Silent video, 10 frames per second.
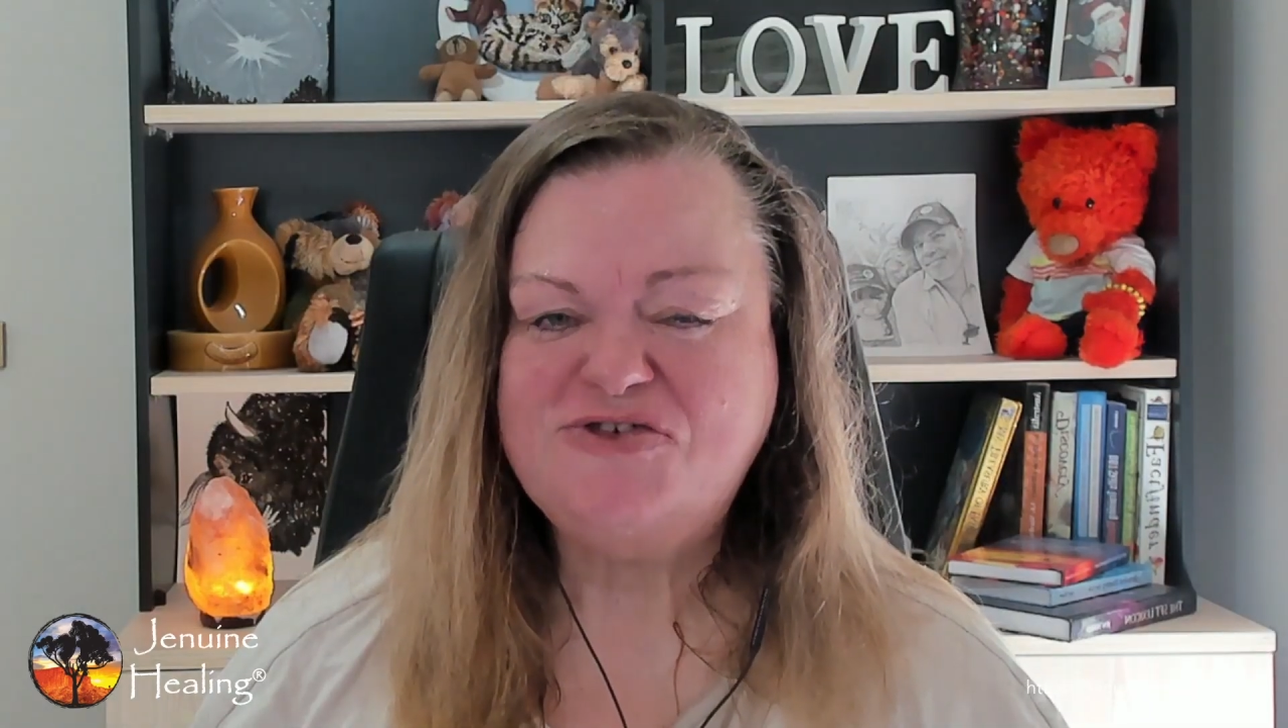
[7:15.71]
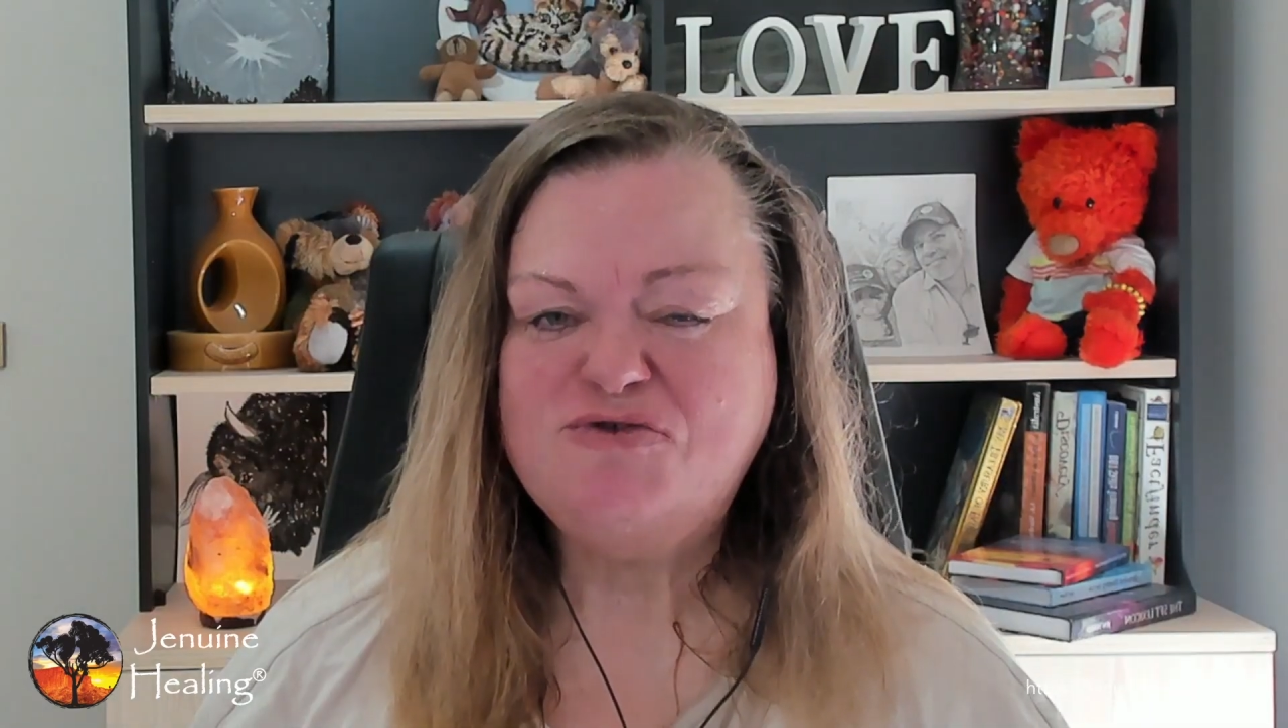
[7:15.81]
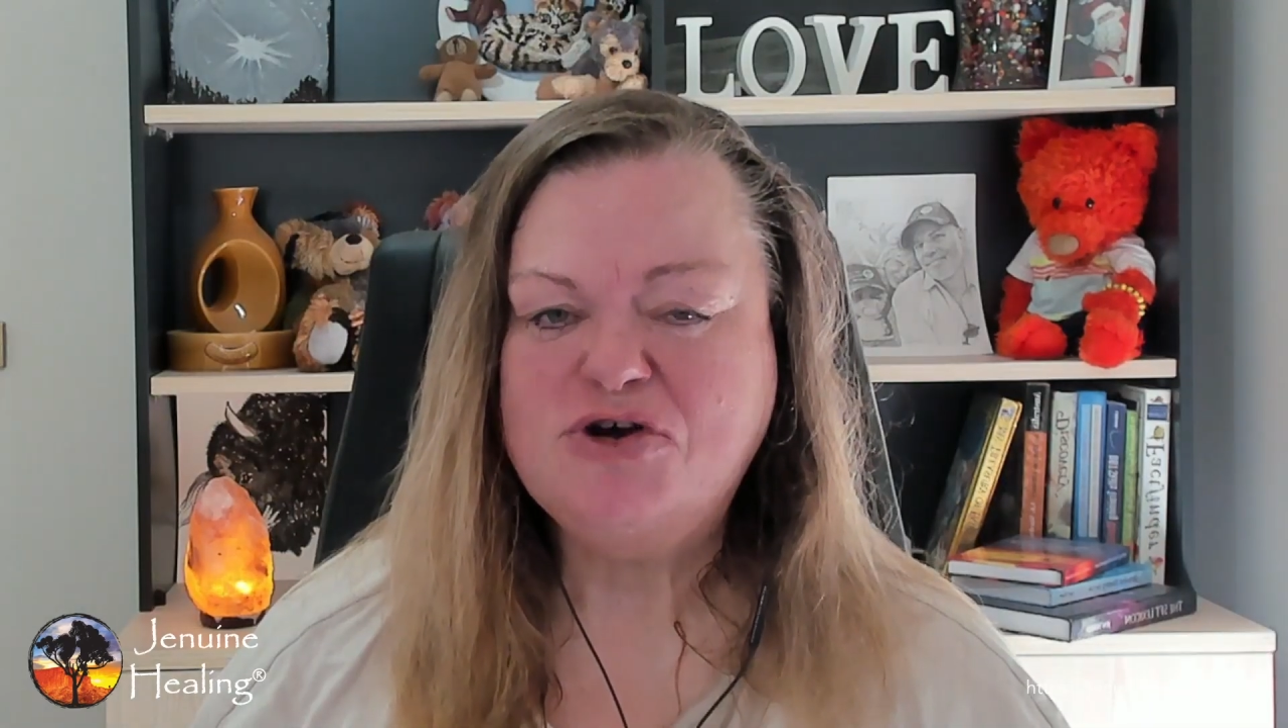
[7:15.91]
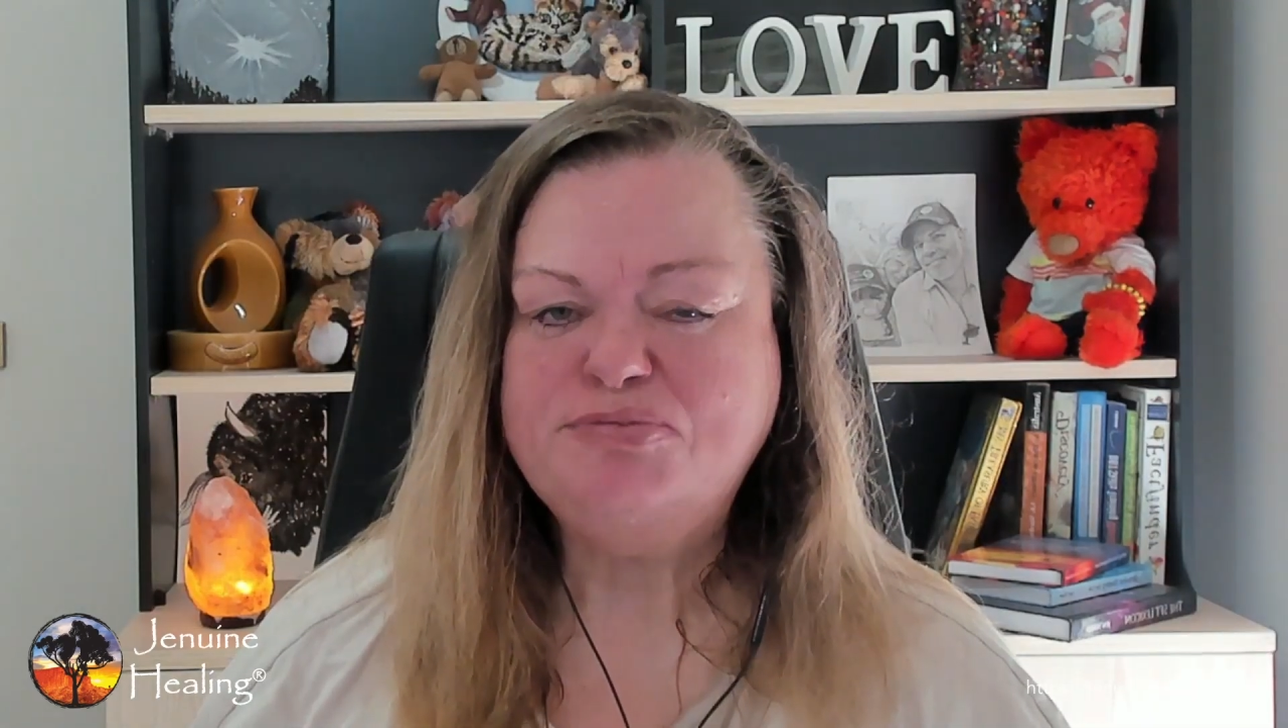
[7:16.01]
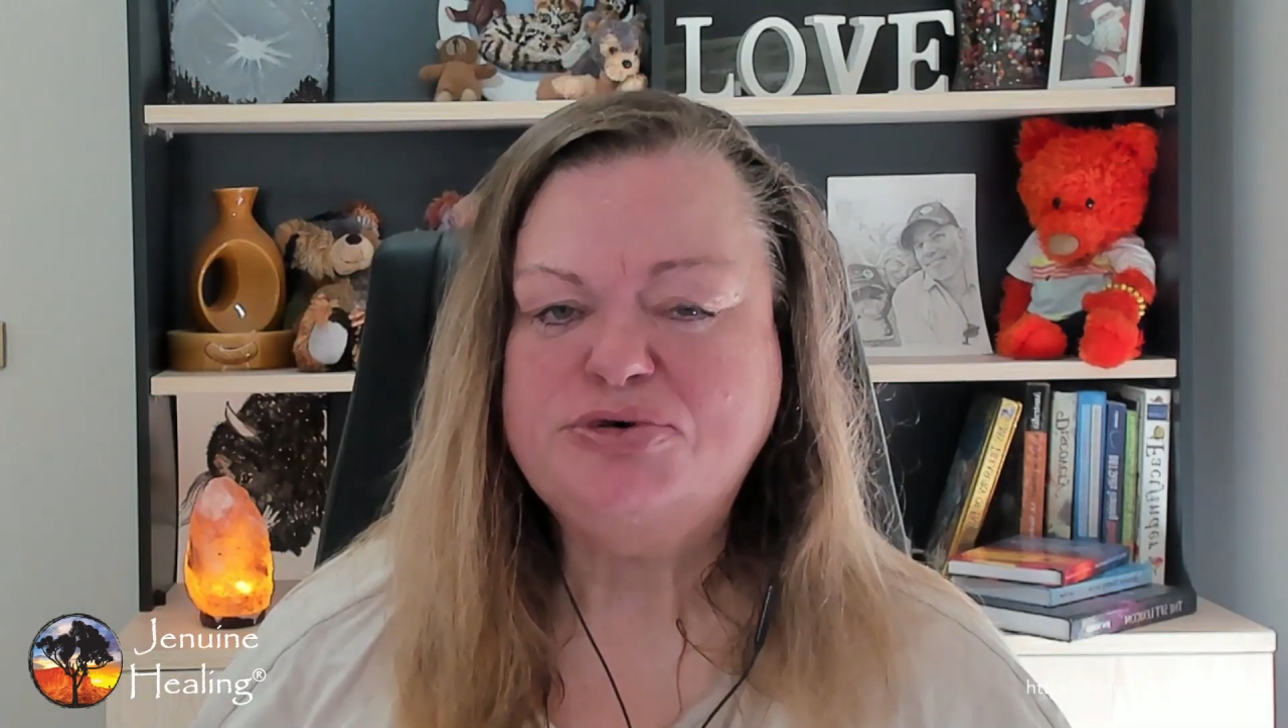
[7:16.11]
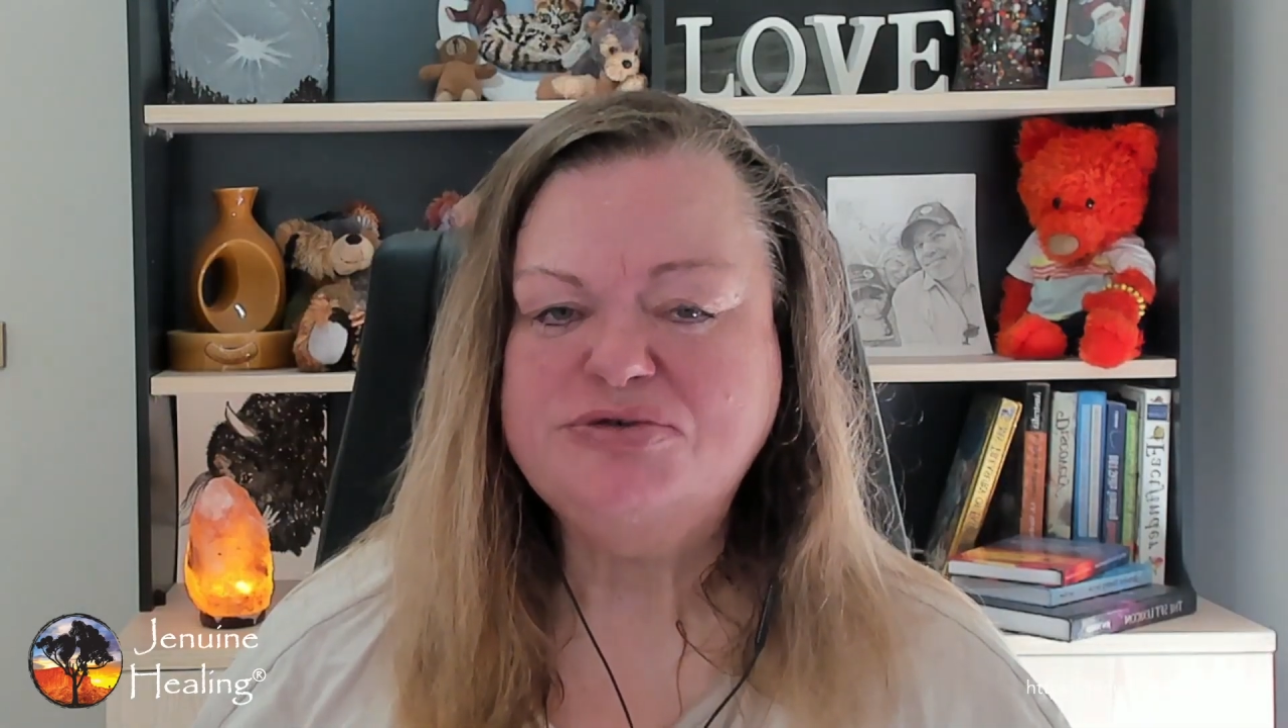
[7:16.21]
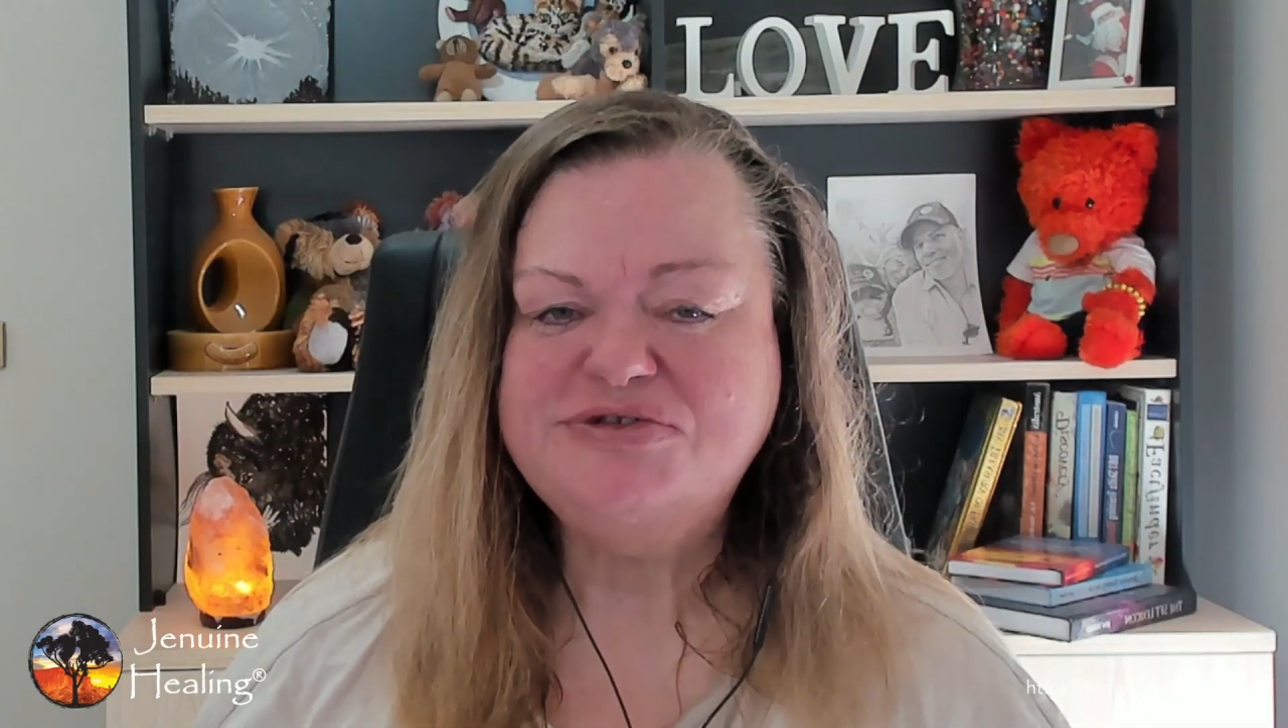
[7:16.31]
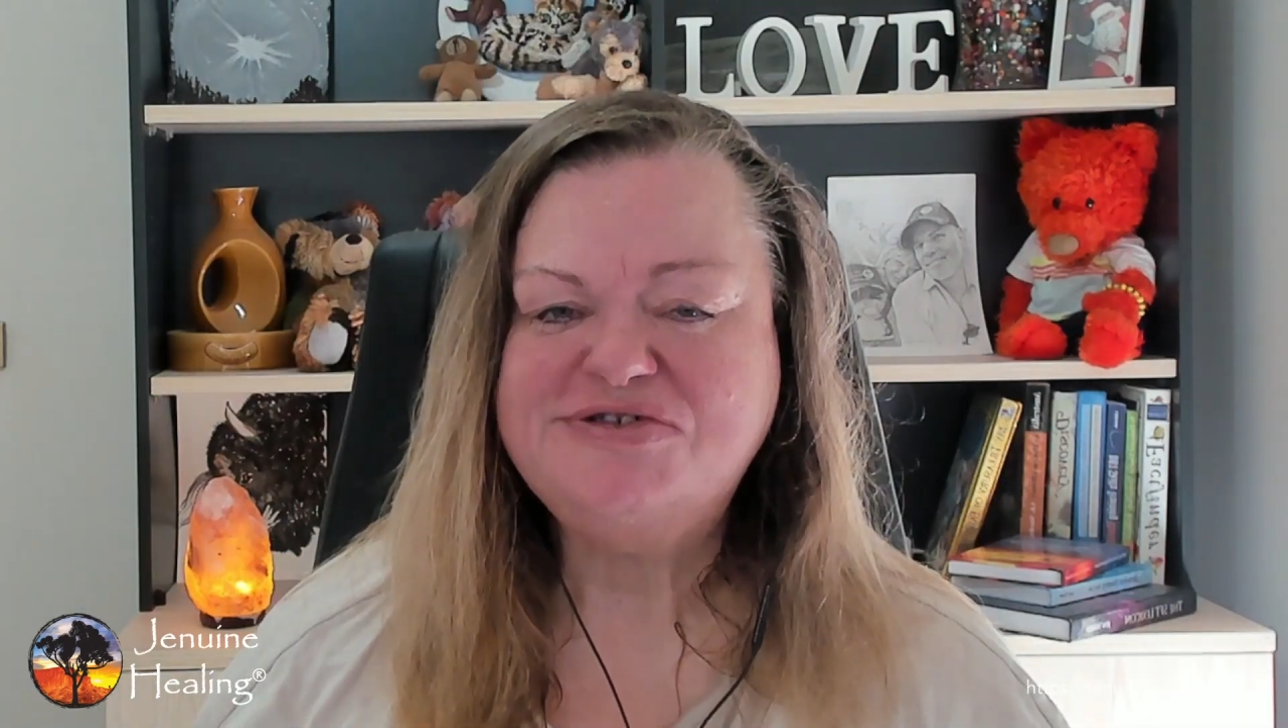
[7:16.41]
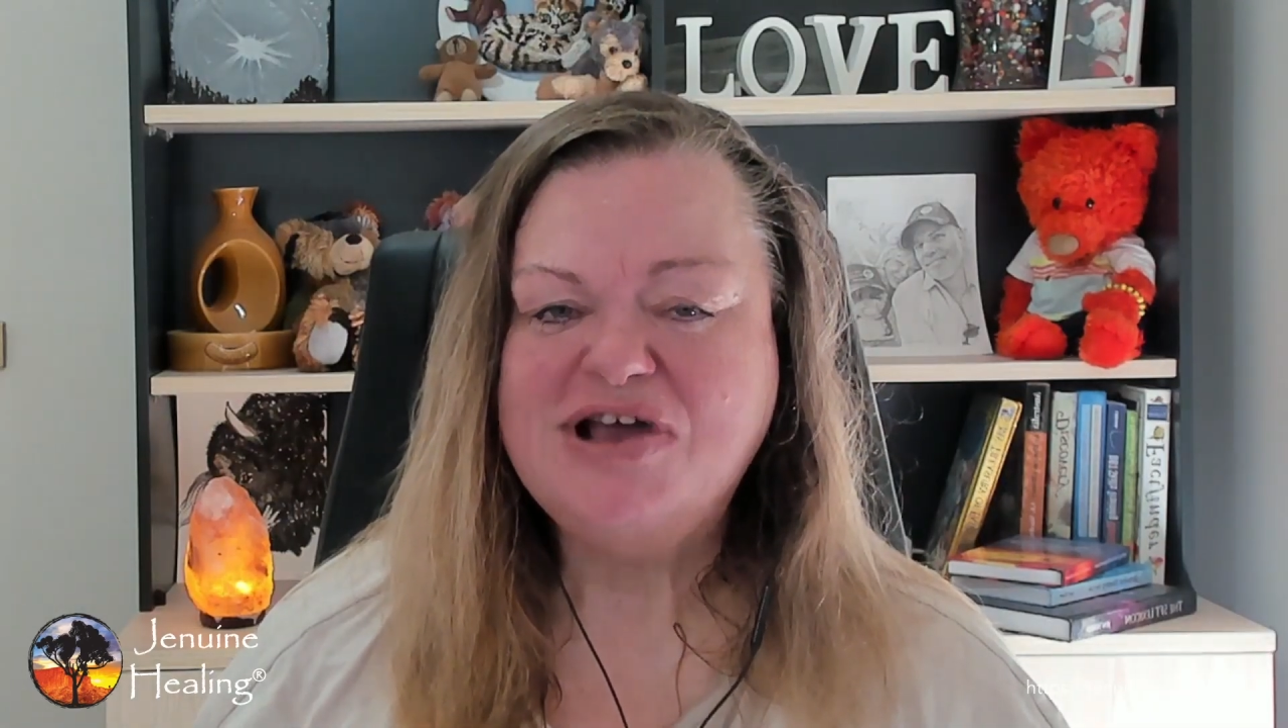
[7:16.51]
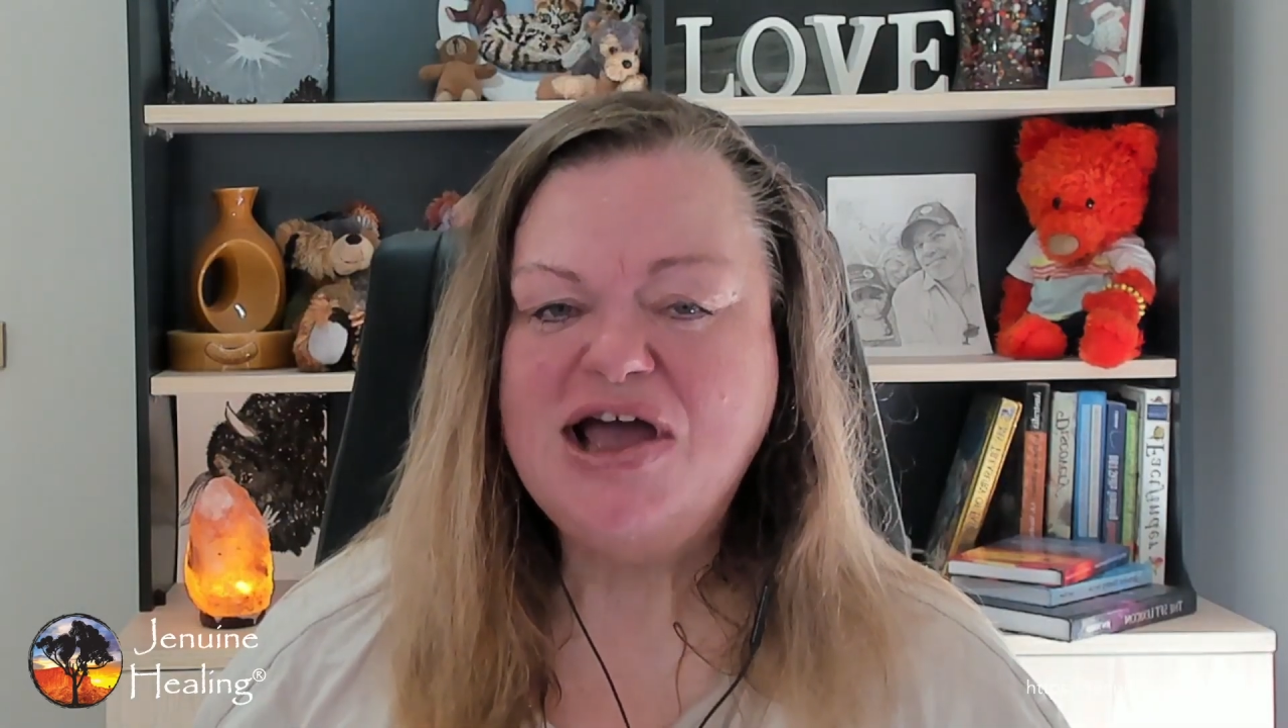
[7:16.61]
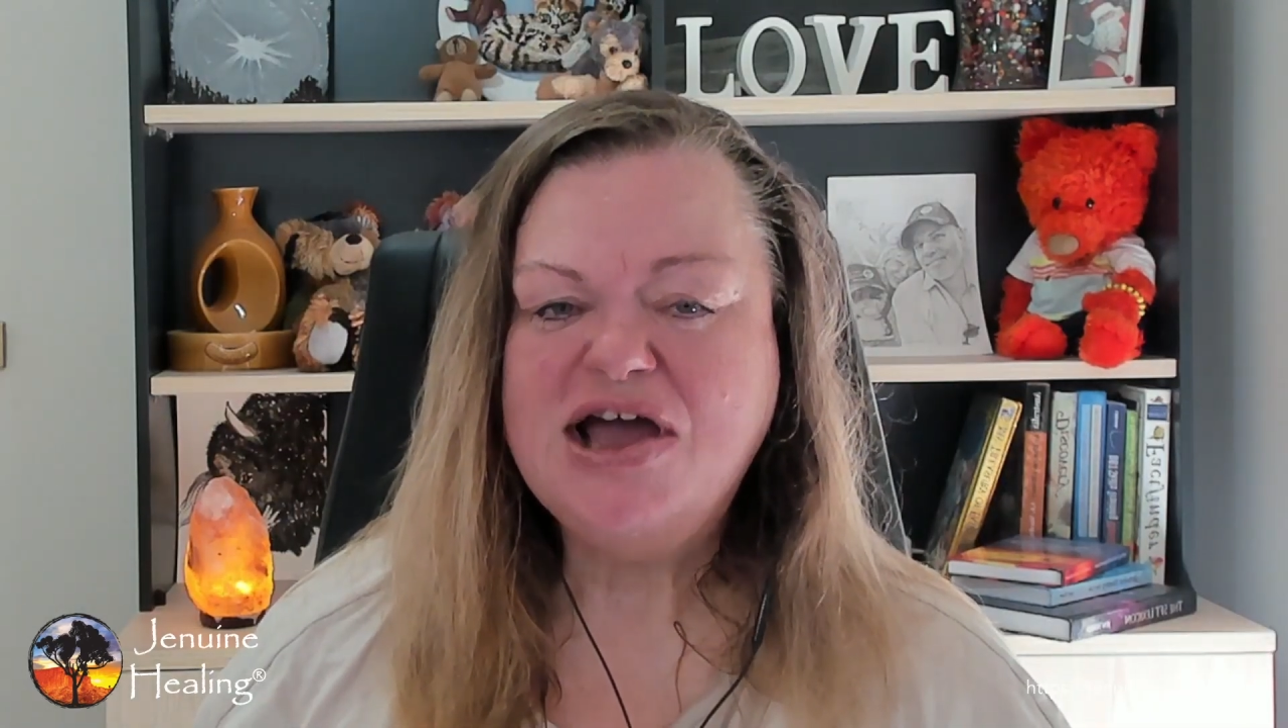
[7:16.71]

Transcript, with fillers: for Putin's